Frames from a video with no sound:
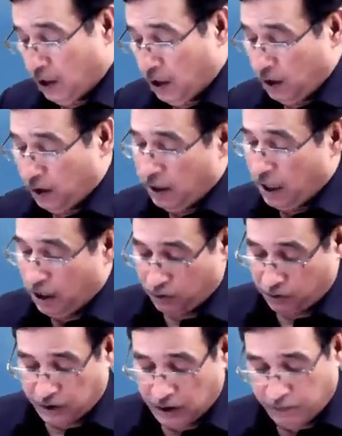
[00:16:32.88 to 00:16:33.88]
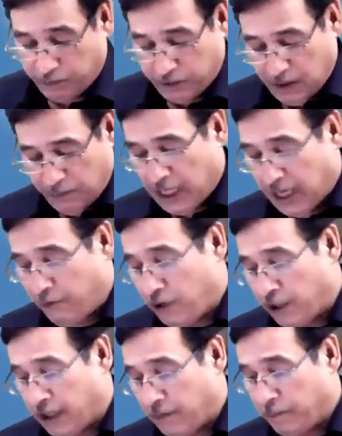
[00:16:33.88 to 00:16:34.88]
Now, sometime what
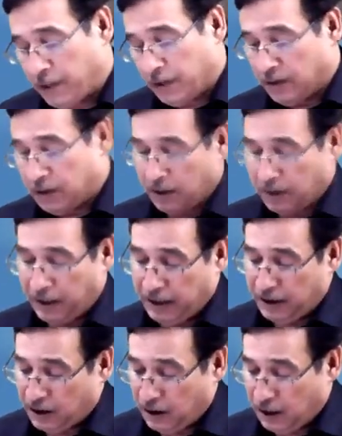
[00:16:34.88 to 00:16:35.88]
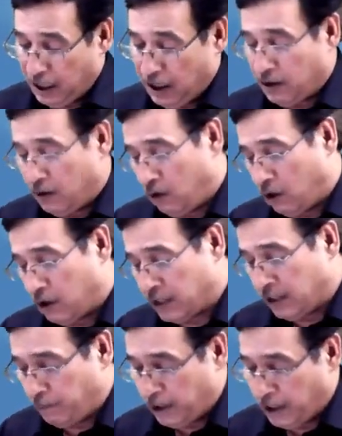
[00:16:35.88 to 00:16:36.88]
happens, rent or
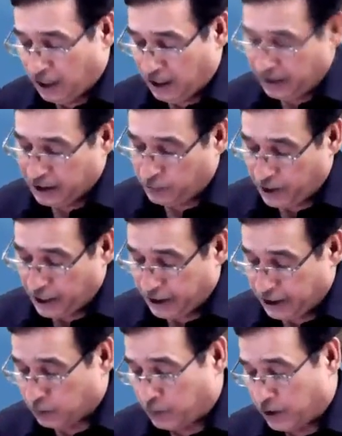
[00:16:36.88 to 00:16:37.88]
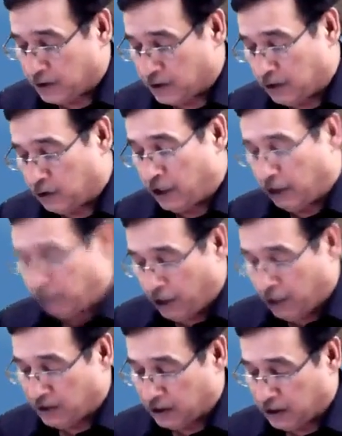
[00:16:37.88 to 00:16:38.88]
simply unexpired expenses or
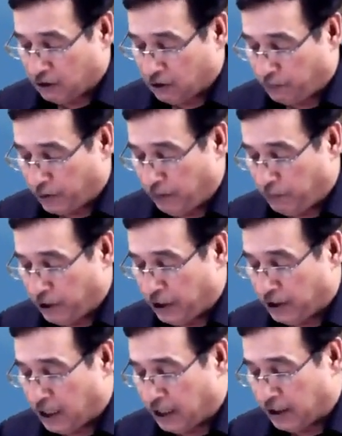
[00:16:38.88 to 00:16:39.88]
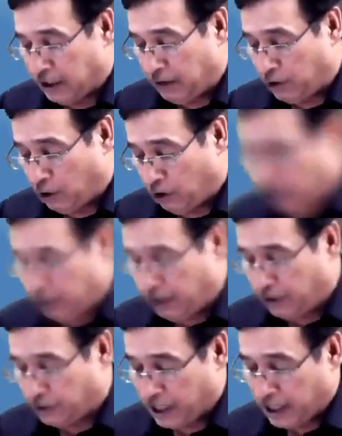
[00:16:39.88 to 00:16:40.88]
advances or prepaid are given only in
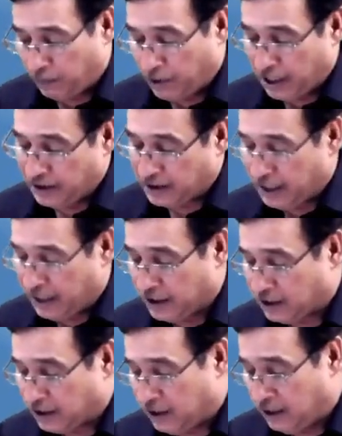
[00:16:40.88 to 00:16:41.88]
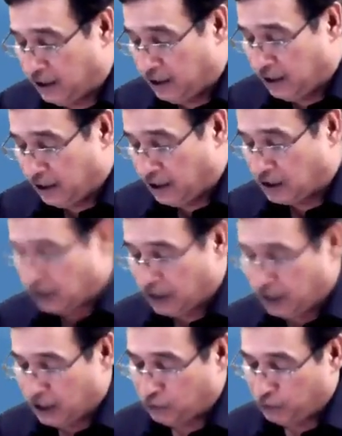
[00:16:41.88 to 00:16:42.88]
trial balance, as is the
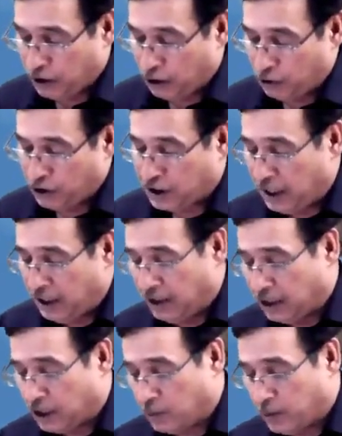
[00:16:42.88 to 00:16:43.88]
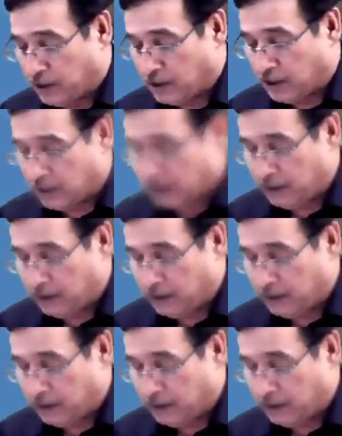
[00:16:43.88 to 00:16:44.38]
case with outstanding expenses.